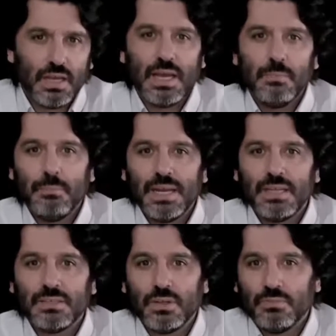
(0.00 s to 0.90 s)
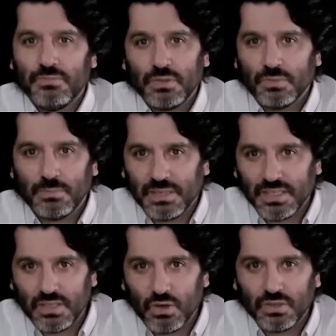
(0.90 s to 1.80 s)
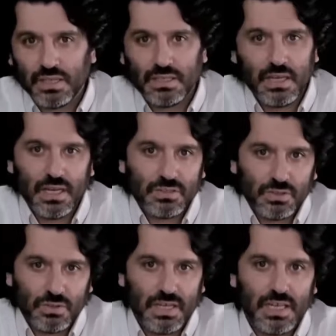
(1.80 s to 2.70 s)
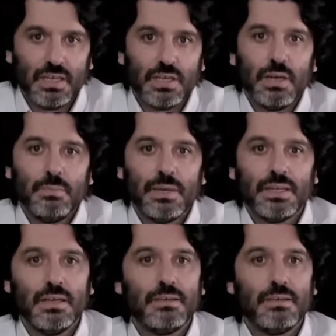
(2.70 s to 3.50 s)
and pace of viewing media content so they can learn better.